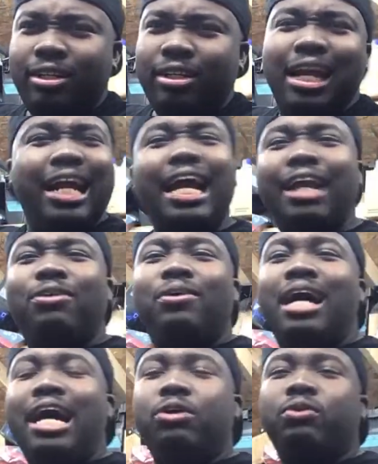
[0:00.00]
Like, I
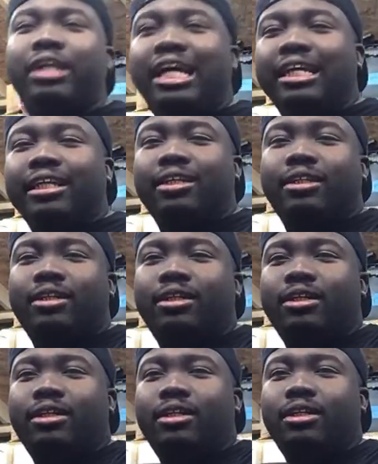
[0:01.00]
don't get it.
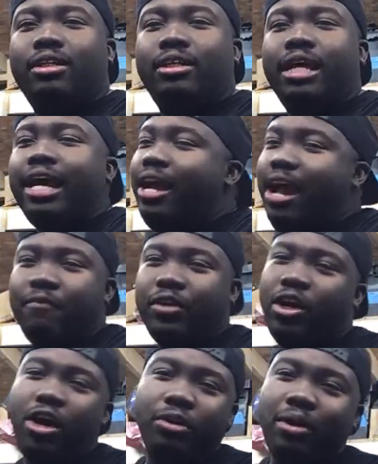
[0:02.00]
Every
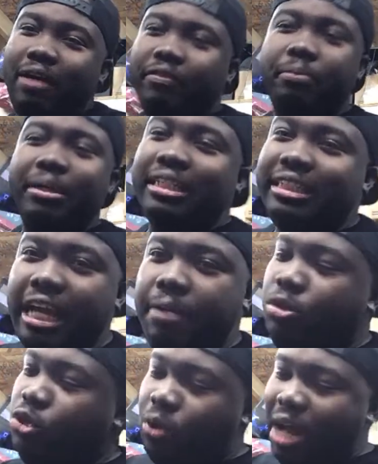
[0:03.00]
car don't have to be the same.
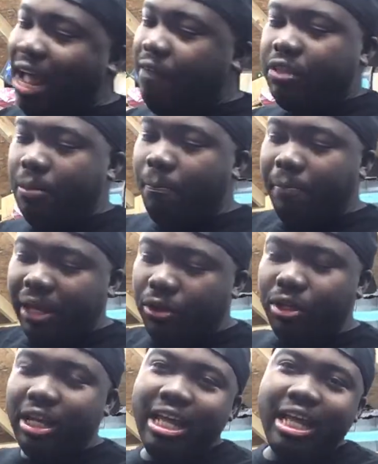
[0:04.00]
You don't have to
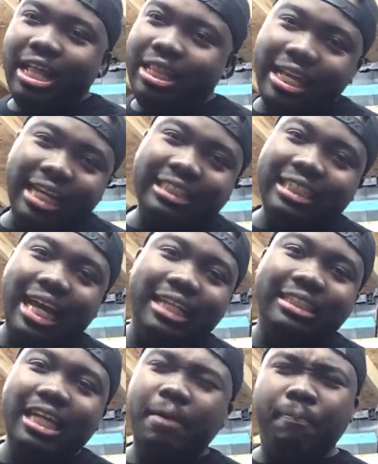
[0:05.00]
build the
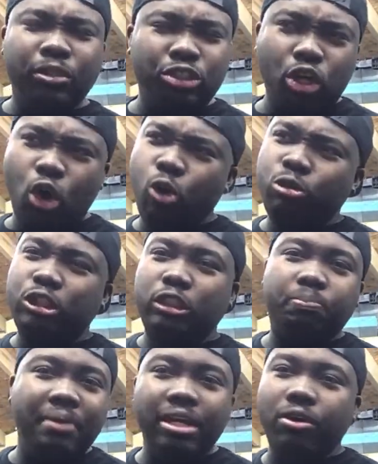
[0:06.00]
exact same. Put your own
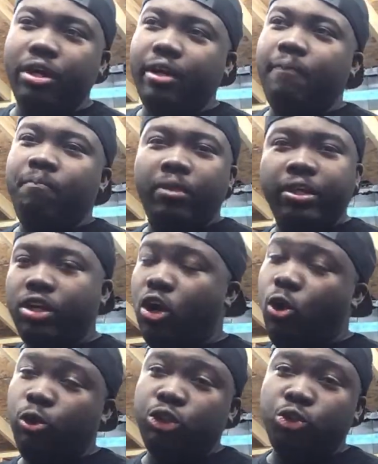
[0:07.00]
spin on it, your
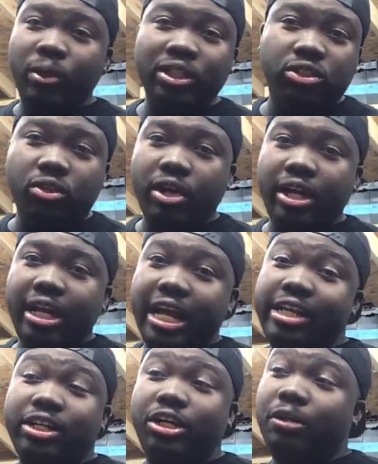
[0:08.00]
own twist on it.
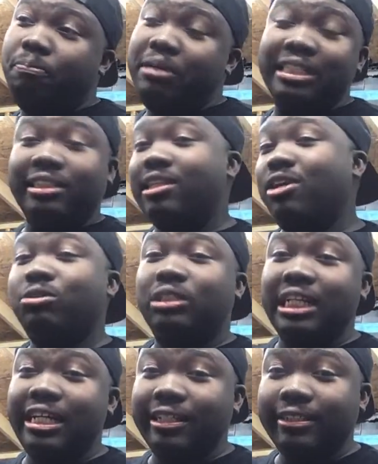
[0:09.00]
It could be
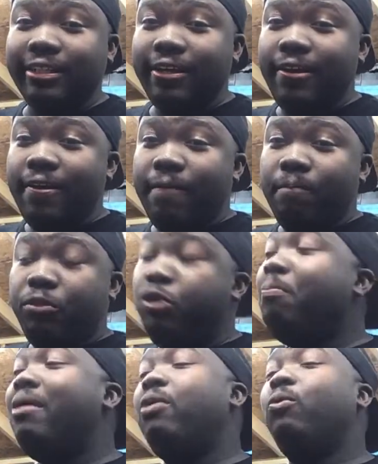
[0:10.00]
subtleties. You
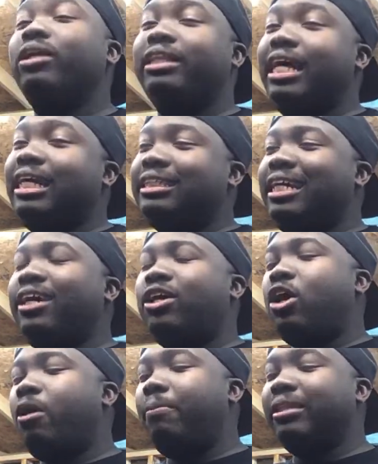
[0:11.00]
may want that exact
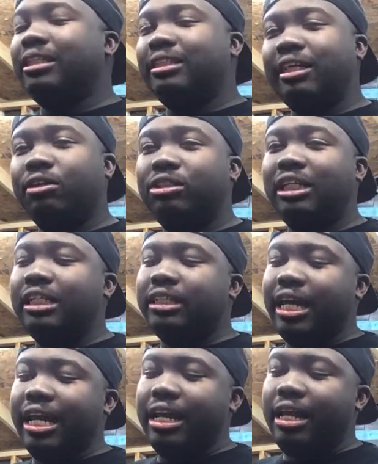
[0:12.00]
car, but the subtleties
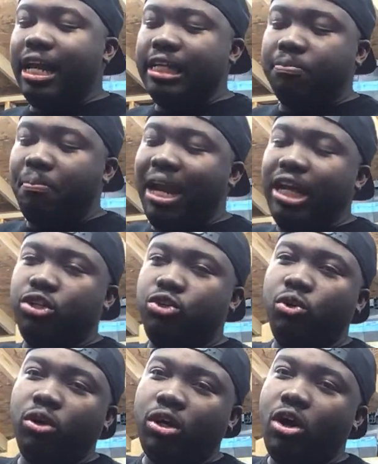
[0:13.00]
in it has made
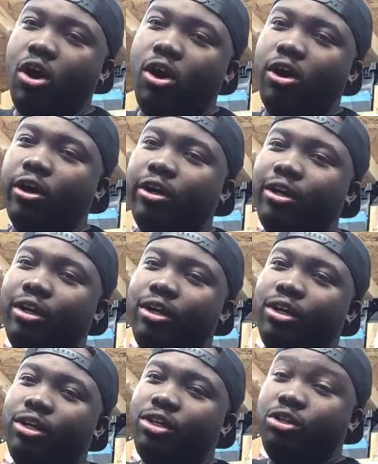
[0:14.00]
your car
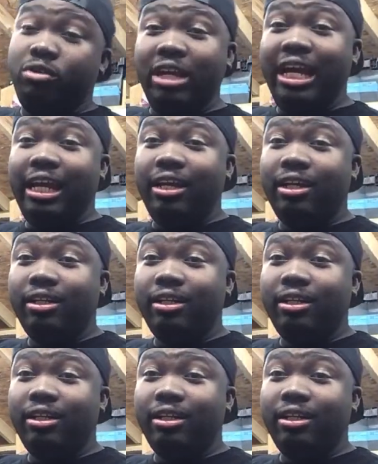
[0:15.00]
unique